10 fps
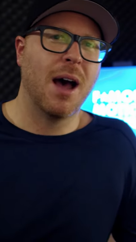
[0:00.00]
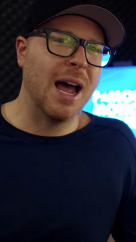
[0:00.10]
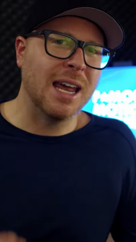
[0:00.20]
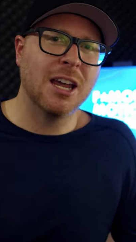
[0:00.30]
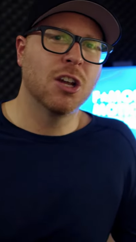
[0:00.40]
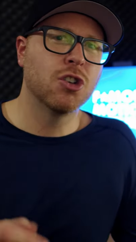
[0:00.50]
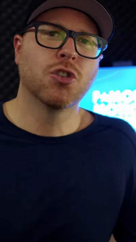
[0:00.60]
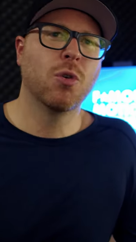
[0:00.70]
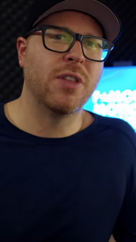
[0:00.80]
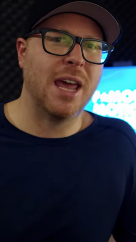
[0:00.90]
I can
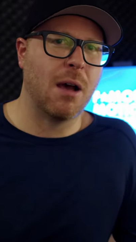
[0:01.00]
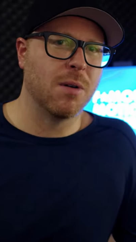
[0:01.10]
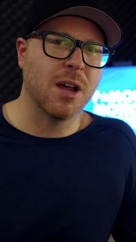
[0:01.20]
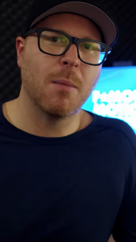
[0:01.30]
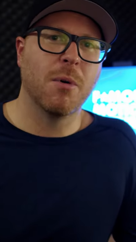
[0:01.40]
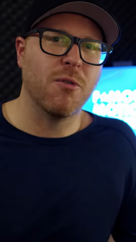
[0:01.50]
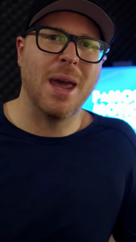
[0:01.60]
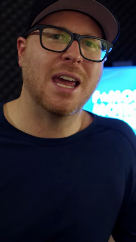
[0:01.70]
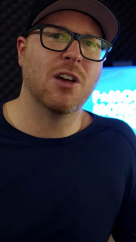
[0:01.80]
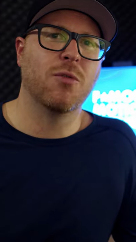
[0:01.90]
control the outcome of
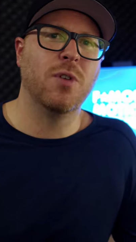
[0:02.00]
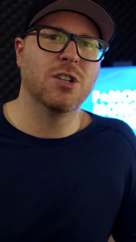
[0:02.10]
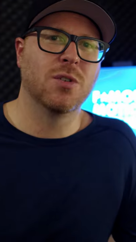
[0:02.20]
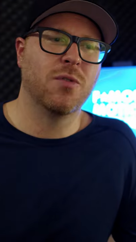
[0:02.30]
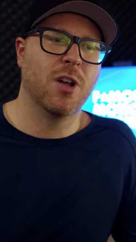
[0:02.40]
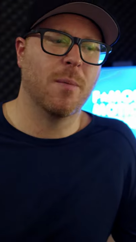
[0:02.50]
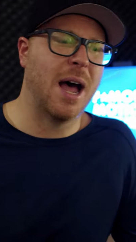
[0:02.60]
making a feature film.